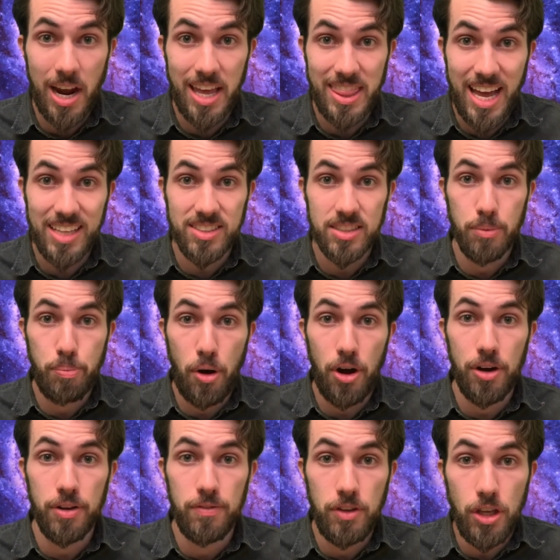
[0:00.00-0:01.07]
And that's the
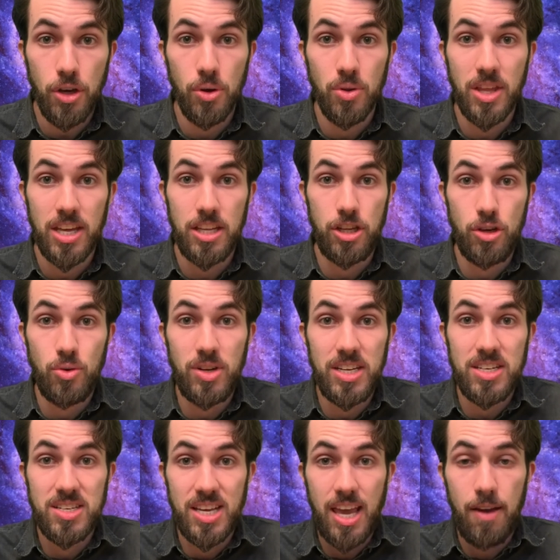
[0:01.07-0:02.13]
part of you that you
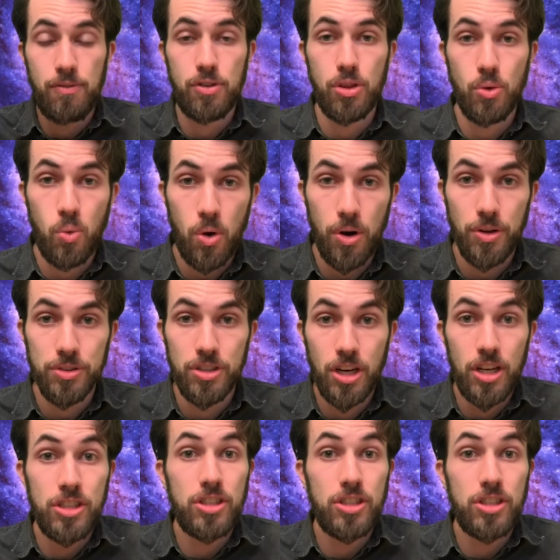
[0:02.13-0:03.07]
need to give to the world